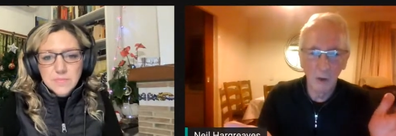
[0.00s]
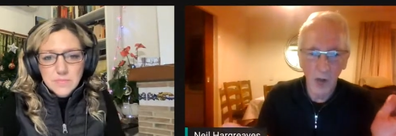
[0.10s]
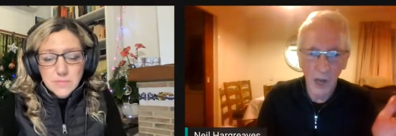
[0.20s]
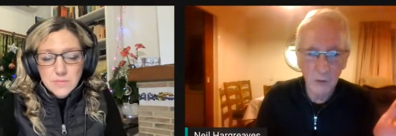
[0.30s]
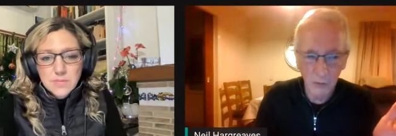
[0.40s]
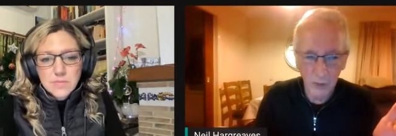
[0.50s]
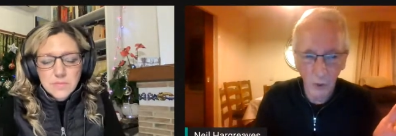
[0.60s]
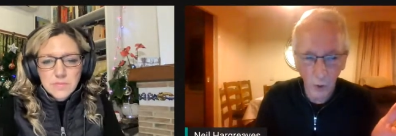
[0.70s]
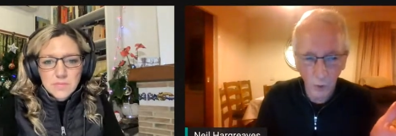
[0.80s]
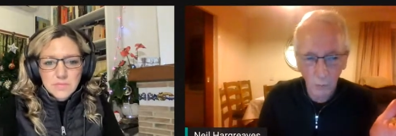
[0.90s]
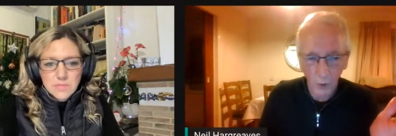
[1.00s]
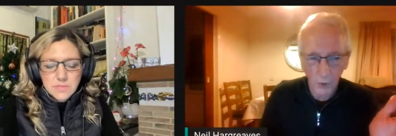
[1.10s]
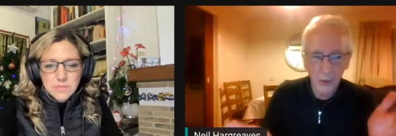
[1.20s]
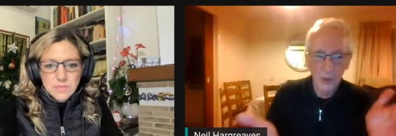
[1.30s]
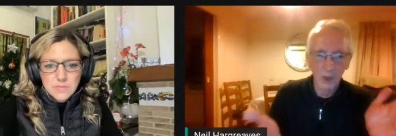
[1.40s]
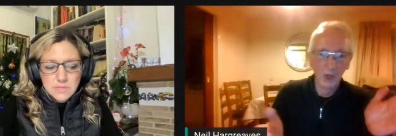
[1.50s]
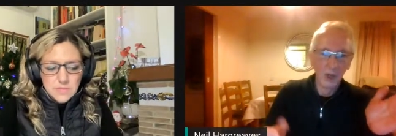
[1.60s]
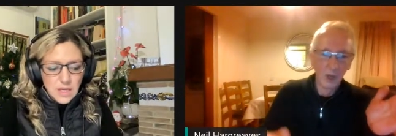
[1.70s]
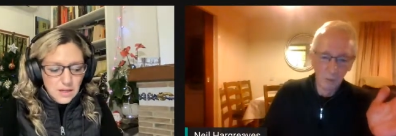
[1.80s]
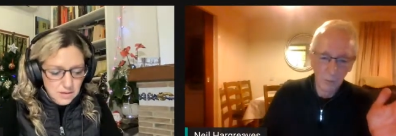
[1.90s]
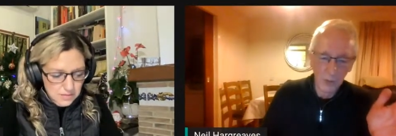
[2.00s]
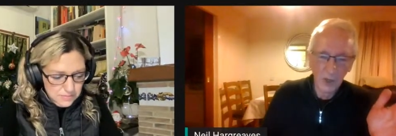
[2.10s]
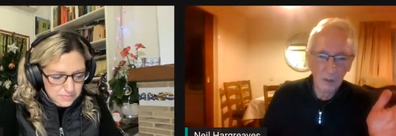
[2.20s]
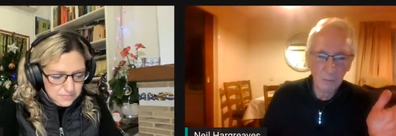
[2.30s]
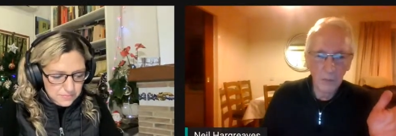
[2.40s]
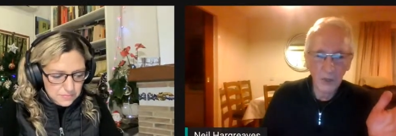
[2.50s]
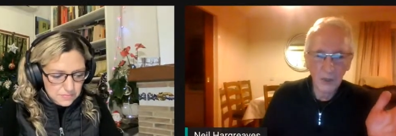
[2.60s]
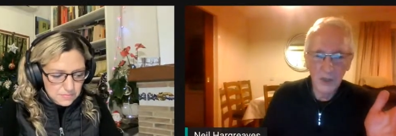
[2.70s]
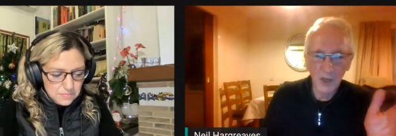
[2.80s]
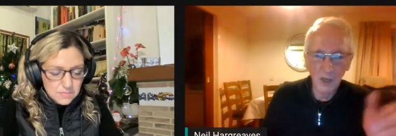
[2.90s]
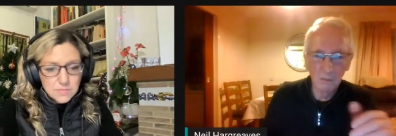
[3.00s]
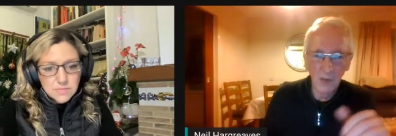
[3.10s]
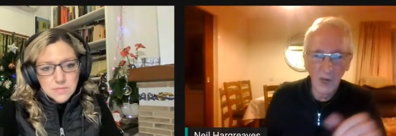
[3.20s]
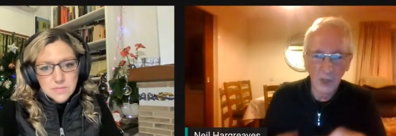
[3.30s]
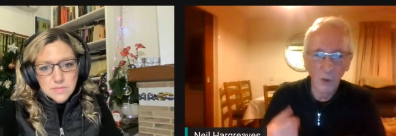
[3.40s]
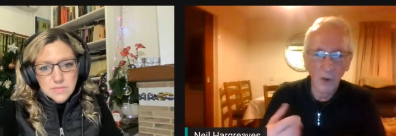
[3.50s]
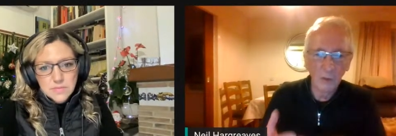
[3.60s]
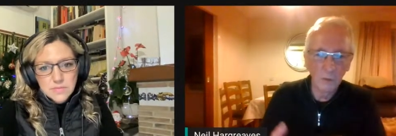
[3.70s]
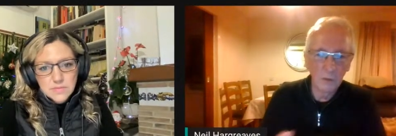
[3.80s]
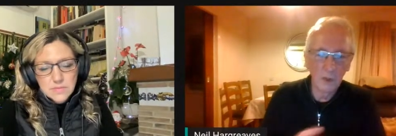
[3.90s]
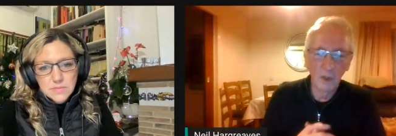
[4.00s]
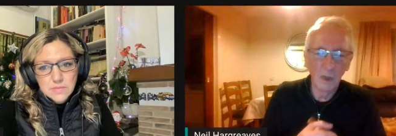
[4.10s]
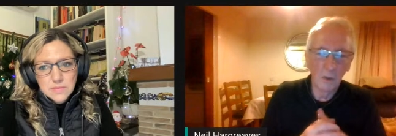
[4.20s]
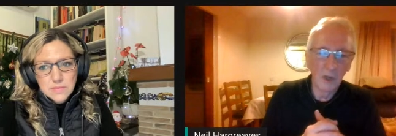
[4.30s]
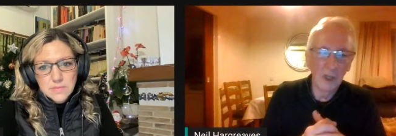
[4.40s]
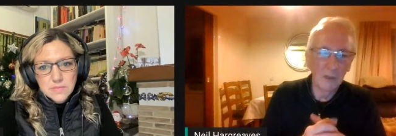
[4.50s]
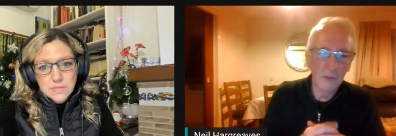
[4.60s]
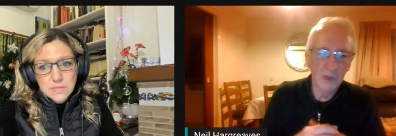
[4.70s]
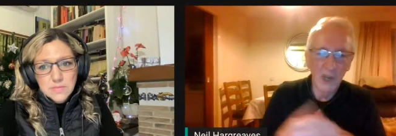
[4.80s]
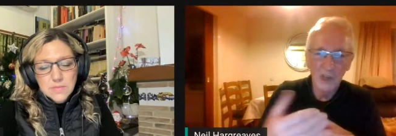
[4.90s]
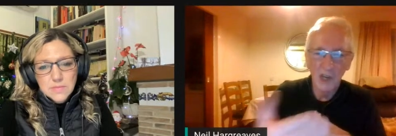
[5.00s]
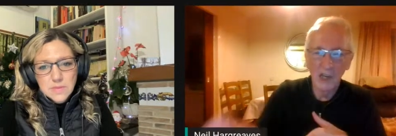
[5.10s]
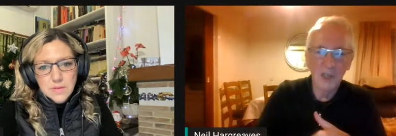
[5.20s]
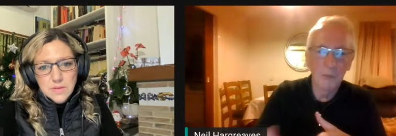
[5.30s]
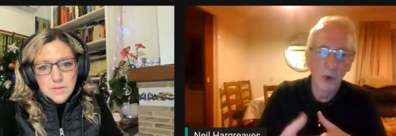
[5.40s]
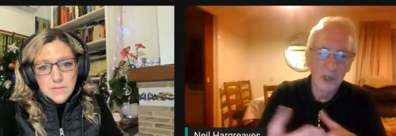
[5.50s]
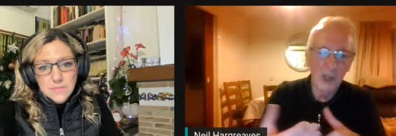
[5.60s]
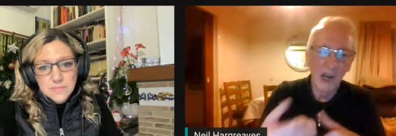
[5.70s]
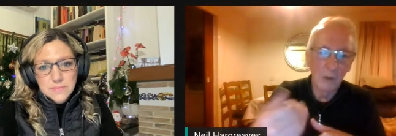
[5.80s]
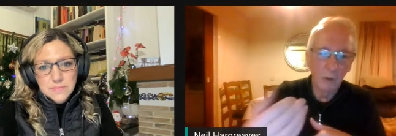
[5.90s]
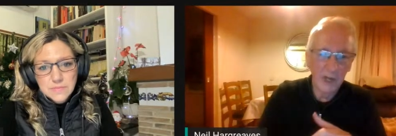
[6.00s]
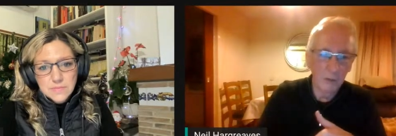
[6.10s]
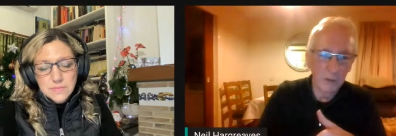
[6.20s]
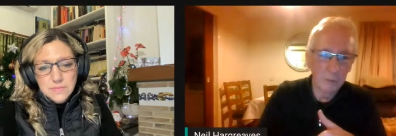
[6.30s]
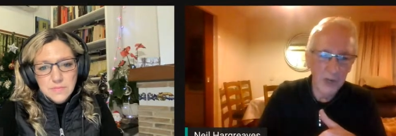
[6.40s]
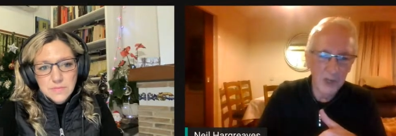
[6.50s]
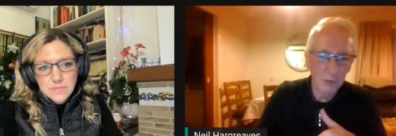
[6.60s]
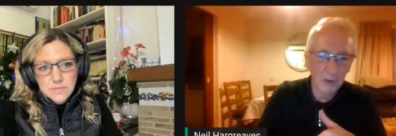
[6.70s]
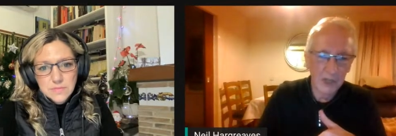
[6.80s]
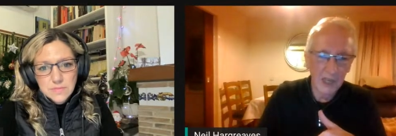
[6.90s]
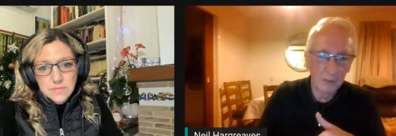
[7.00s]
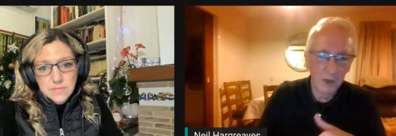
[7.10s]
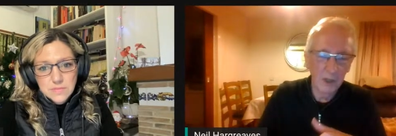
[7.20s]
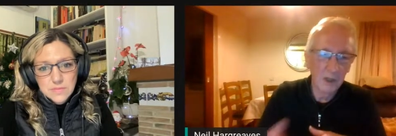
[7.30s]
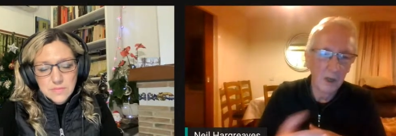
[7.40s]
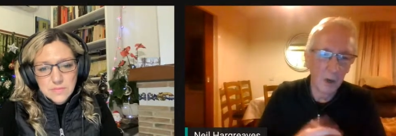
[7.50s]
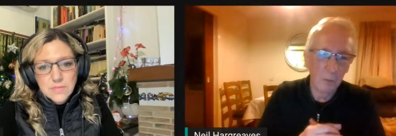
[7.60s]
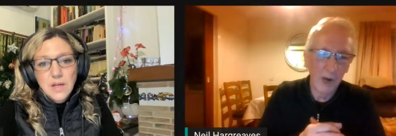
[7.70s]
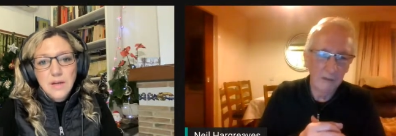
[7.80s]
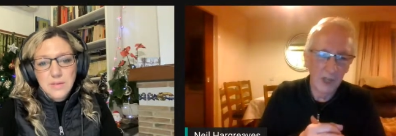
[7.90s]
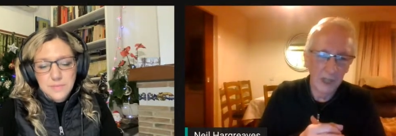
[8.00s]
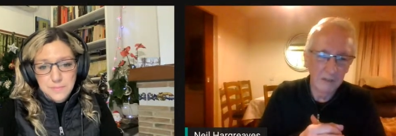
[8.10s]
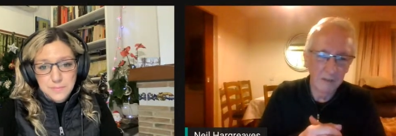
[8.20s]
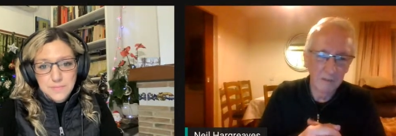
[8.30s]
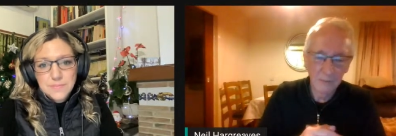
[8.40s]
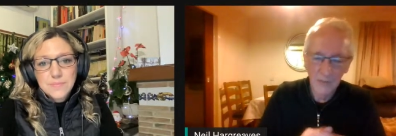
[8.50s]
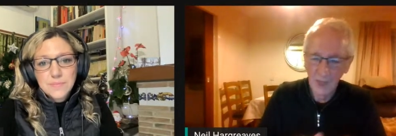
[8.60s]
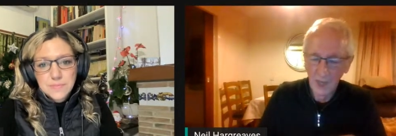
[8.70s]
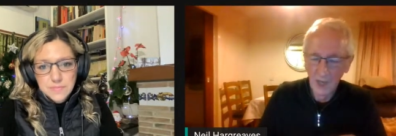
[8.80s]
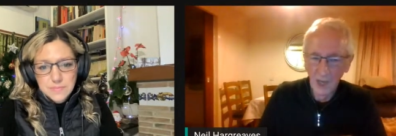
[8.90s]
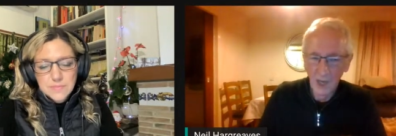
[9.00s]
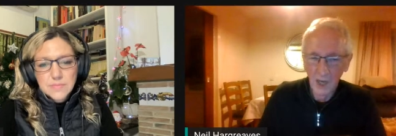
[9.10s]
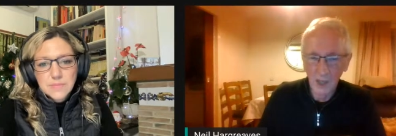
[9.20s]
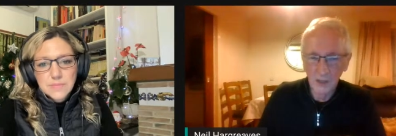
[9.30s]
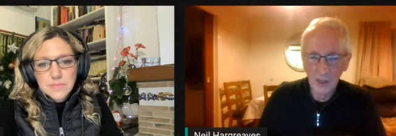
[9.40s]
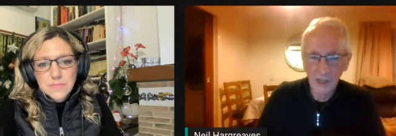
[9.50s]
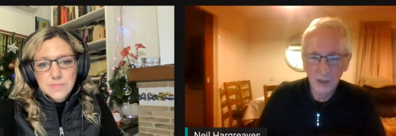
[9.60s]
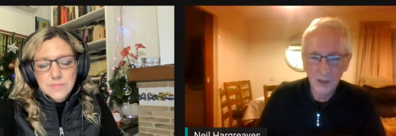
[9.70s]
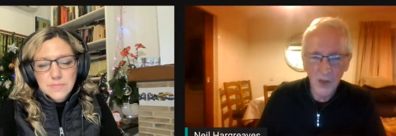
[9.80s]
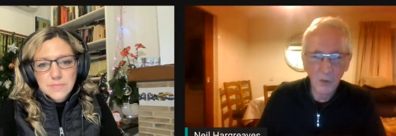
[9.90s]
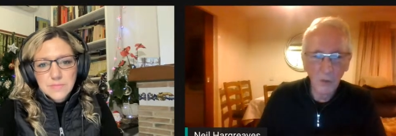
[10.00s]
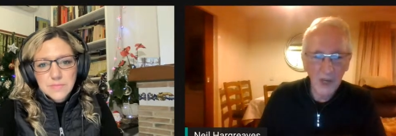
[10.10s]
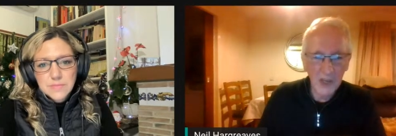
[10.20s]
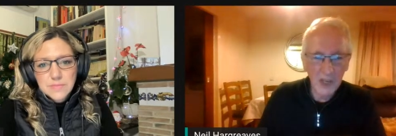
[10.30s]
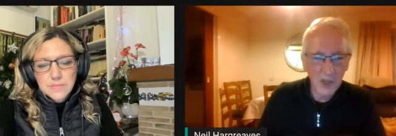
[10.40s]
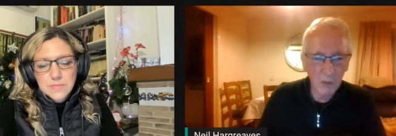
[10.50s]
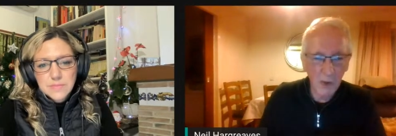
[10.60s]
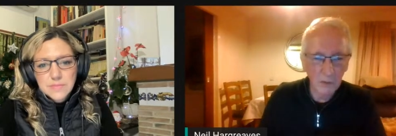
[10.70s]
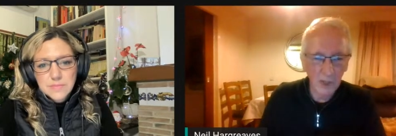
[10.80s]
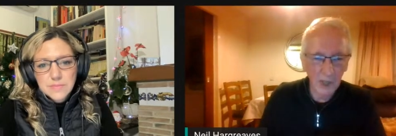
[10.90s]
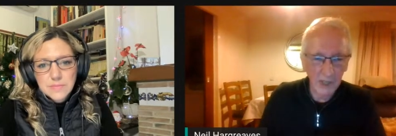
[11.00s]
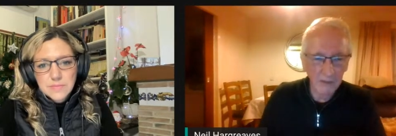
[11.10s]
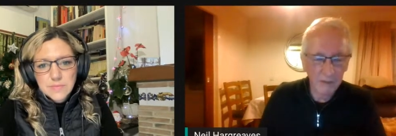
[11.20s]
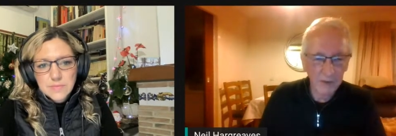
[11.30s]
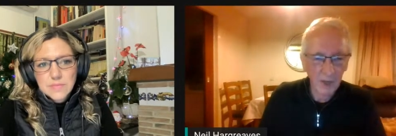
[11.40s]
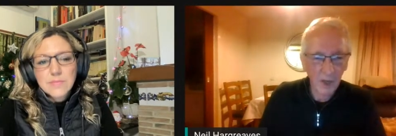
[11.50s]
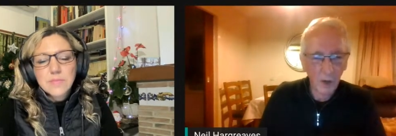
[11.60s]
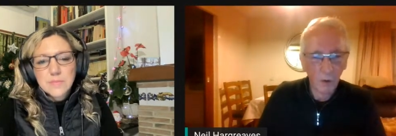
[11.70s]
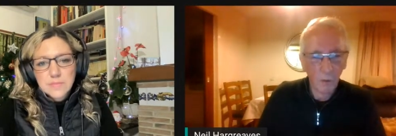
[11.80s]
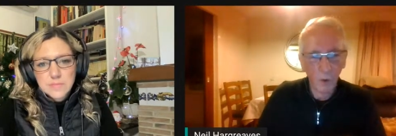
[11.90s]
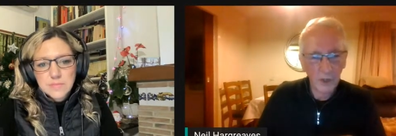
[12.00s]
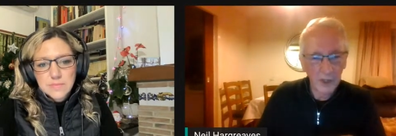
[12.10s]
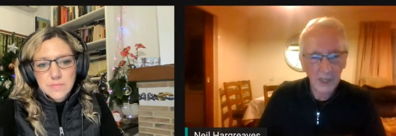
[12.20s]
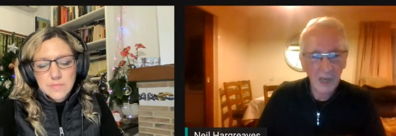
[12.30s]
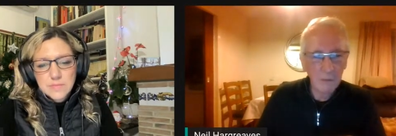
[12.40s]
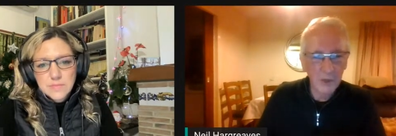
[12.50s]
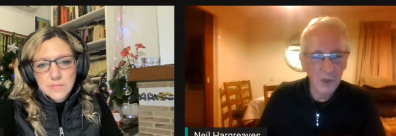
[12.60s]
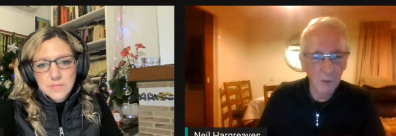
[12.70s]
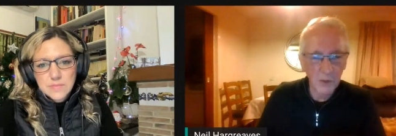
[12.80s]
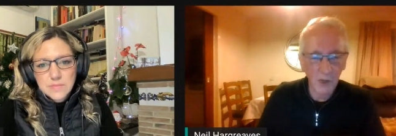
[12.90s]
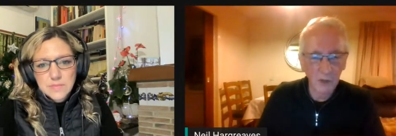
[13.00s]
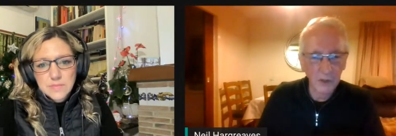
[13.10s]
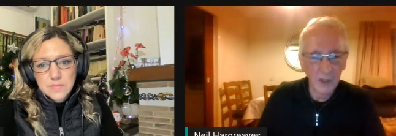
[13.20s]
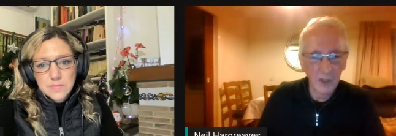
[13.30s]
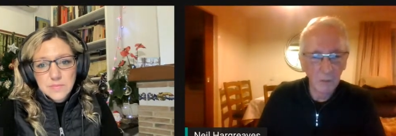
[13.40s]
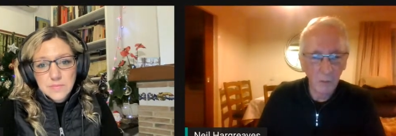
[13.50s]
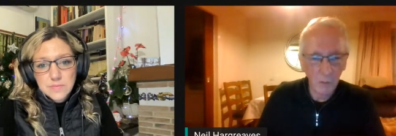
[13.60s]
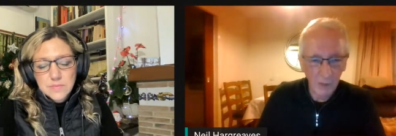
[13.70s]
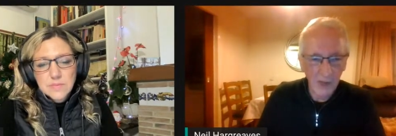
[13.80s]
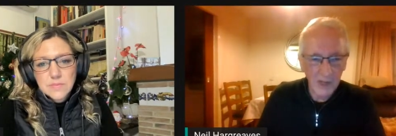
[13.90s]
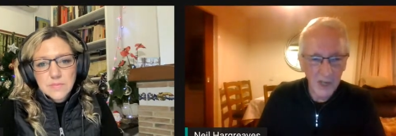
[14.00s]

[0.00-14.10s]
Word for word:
Speaker 1: out for a whole month. Uh -huh. But, but um, I go out. Um, so, so, I, so I went out with the principal keeper on my uh -huh. relief, and then two weeks into our relief, one of the keepers that was on there when we went